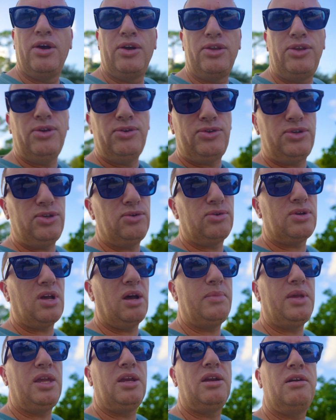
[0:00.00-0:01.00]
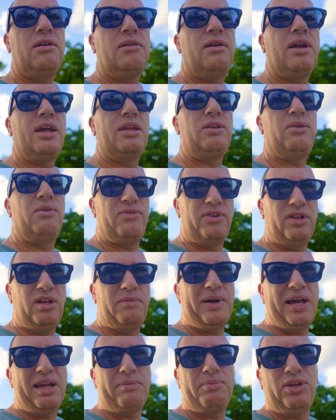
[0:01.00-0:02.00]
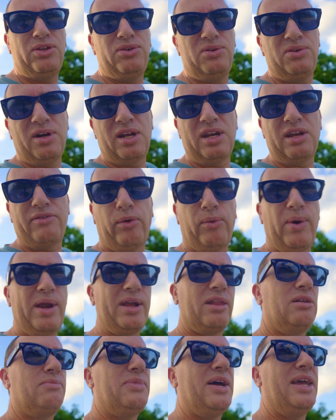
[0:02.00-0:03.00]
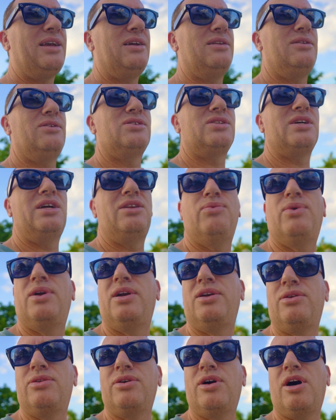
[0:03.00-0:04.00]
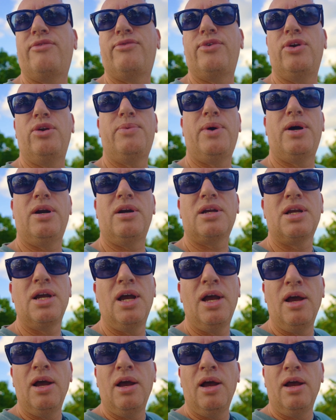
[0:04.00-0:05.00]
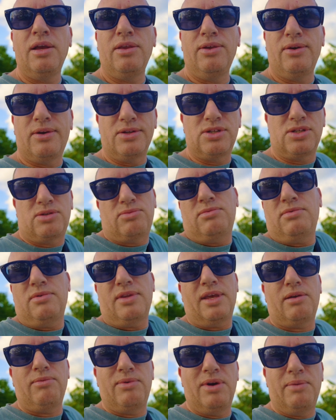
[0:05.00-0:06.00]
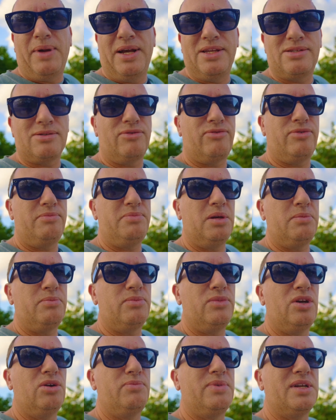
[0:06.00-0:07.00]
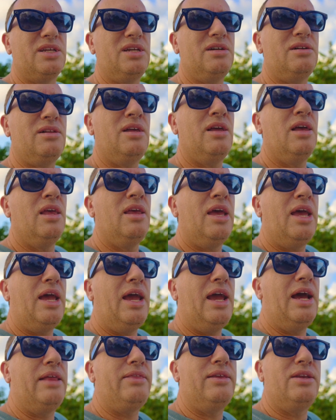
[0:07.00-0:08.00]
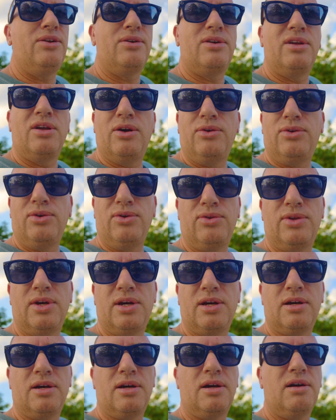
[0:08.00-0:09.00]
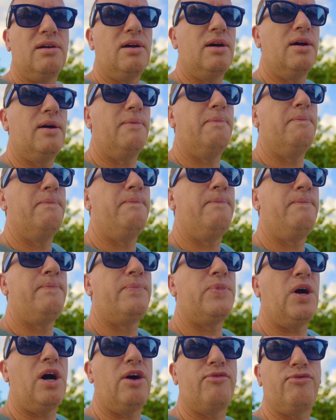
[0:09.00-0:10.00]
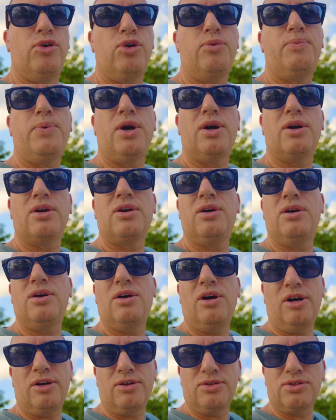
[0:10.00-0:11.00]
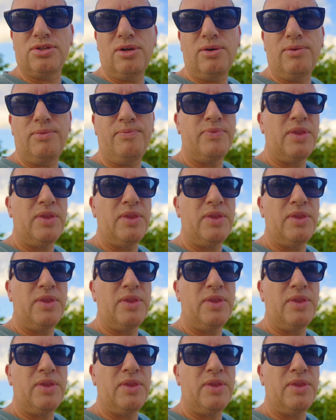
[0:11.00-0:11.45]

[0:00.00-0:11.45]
you do come here and you have an e-bike but you do not have a regular bike and you decide you want to do the off-road park, you can just like rent a bicycle from them, no big deal. And then you can go do the off-road park also.